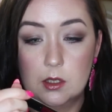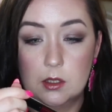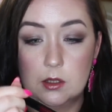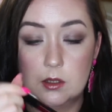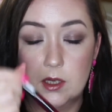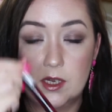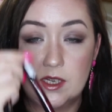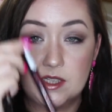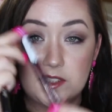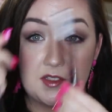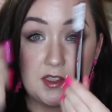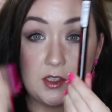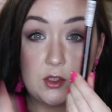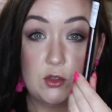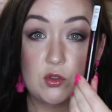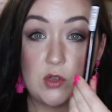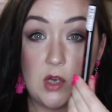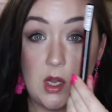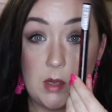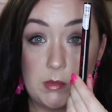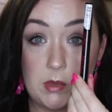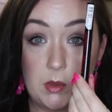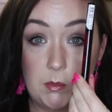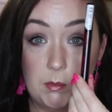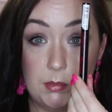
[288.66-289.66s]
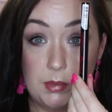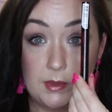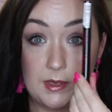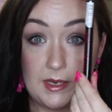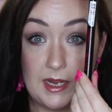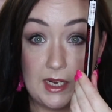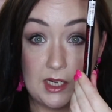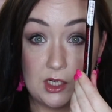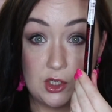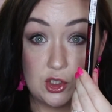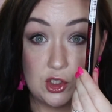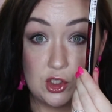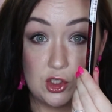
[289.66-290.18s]
Lasting Drama
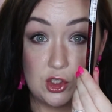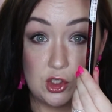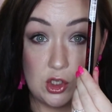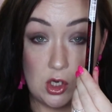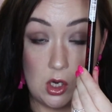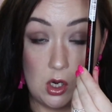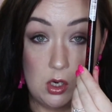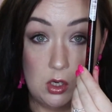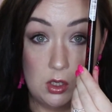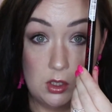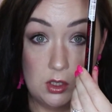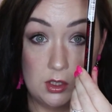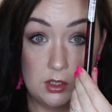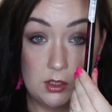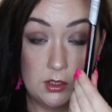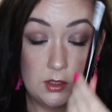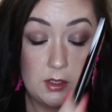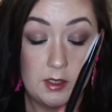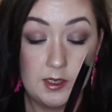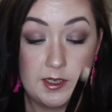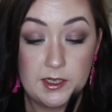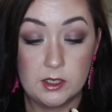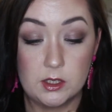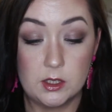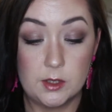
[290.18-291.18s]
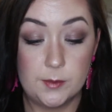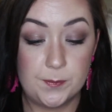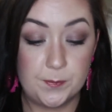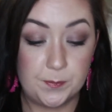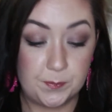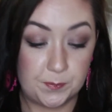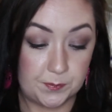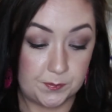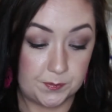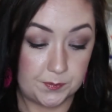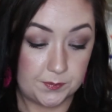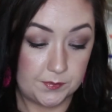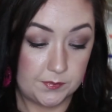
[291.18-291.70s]
Black Shock liner.
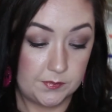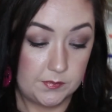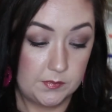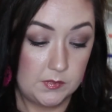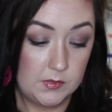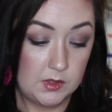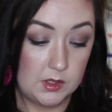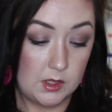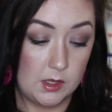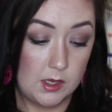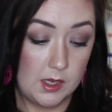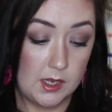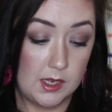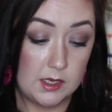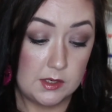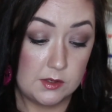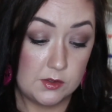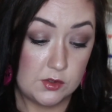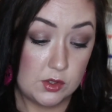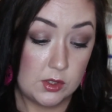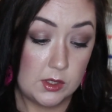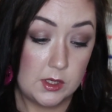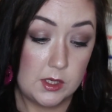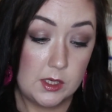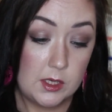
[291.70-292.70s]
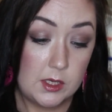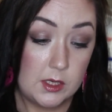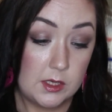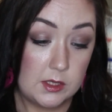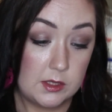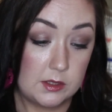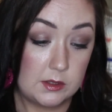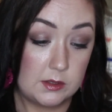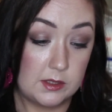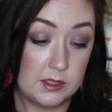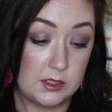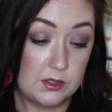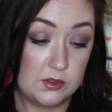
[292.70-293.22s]
And
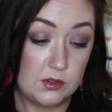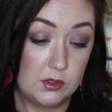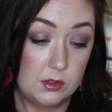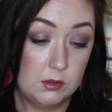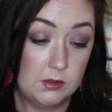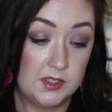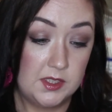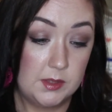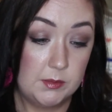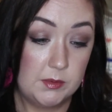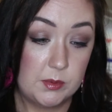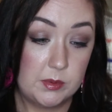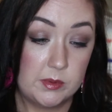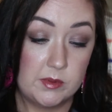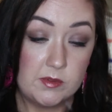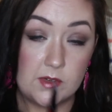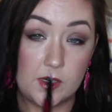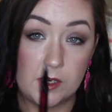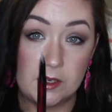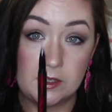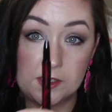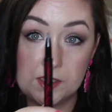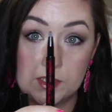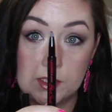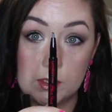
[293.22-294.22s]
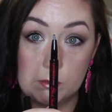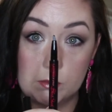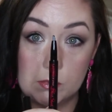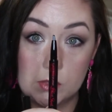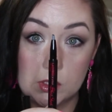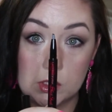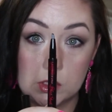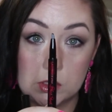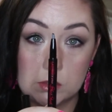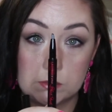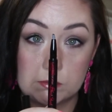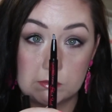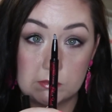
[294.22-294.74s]
they do seem to be very
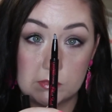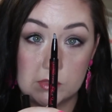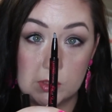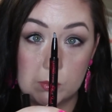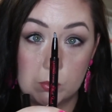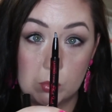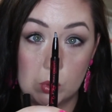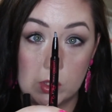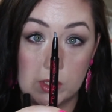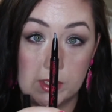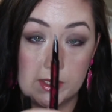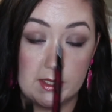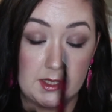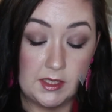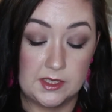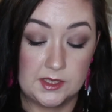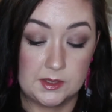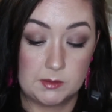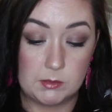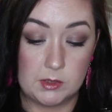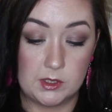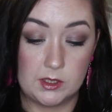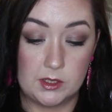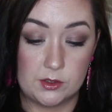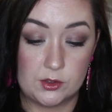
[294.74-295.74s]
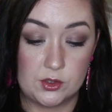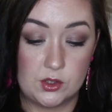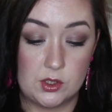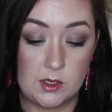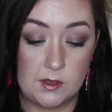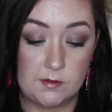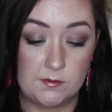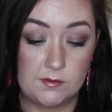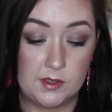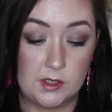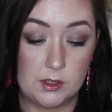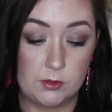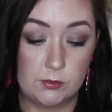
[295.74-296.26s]
similar tip wise. I actually
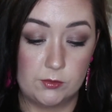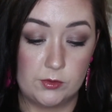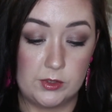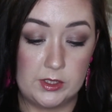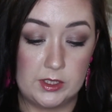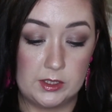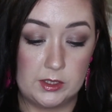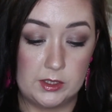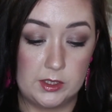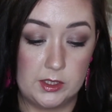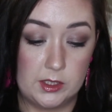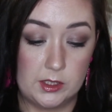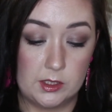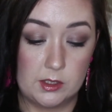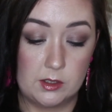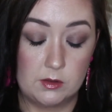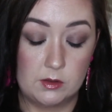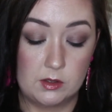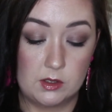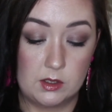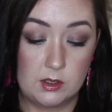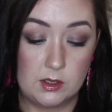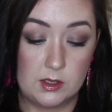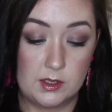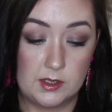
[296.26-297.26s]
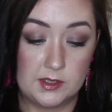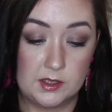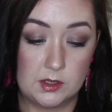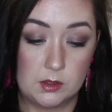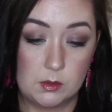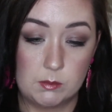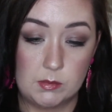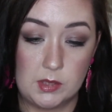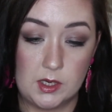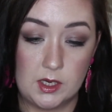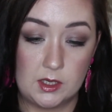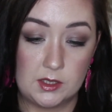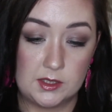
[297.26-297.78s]
have their reel here as a
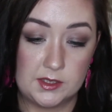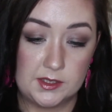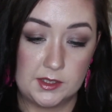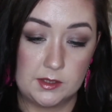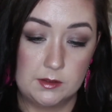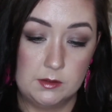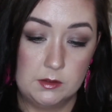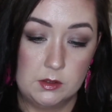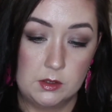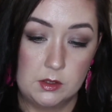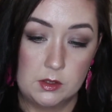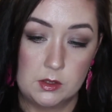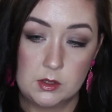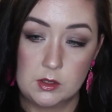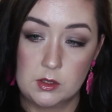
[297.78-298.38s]
comparison.